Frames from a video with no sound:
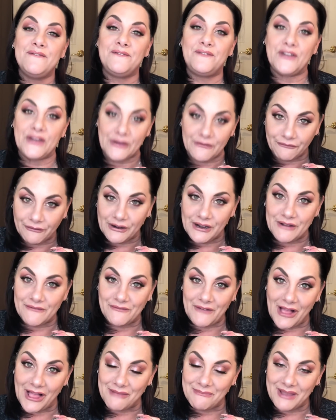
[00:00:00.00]
Feel free to
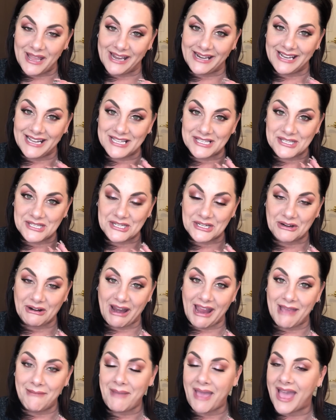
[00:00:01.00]
follow me on
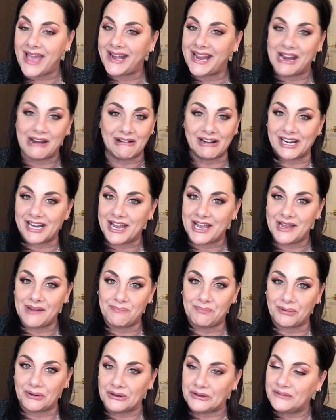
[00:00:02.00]
Instagram at
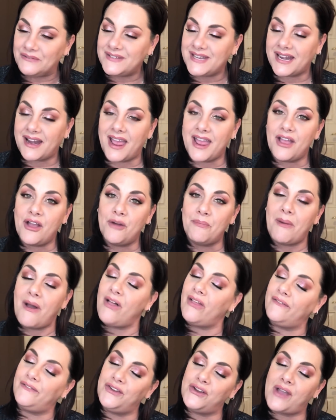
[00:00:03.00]
ErikaApproved, and I hope
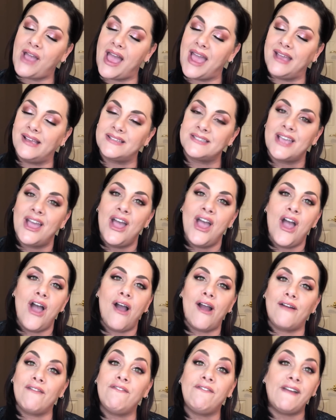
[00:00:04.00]
all of you guys
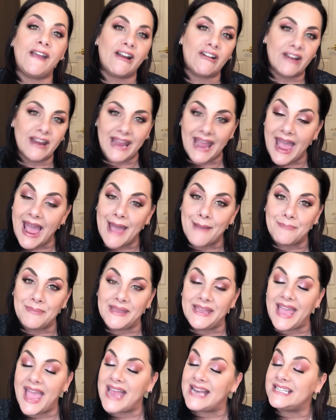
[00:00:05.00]
are very
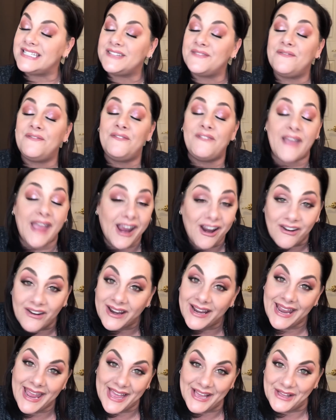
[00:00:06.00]
happy and
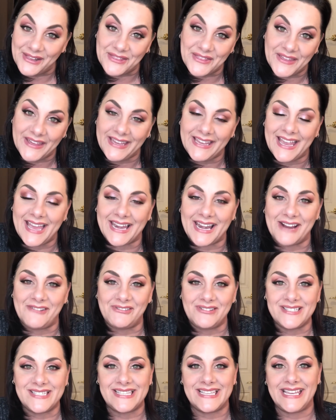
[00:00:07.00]
very healthy, and I
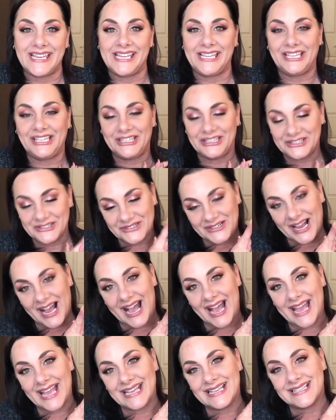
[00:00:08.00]
will see you
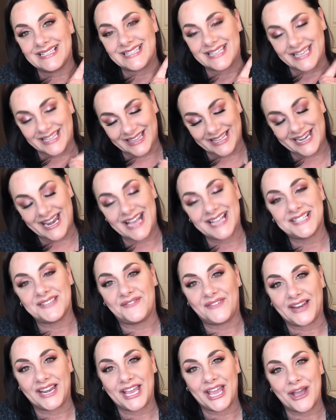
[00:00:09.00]
guys in the next
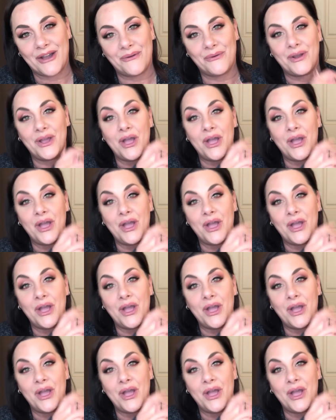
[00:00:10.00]
video.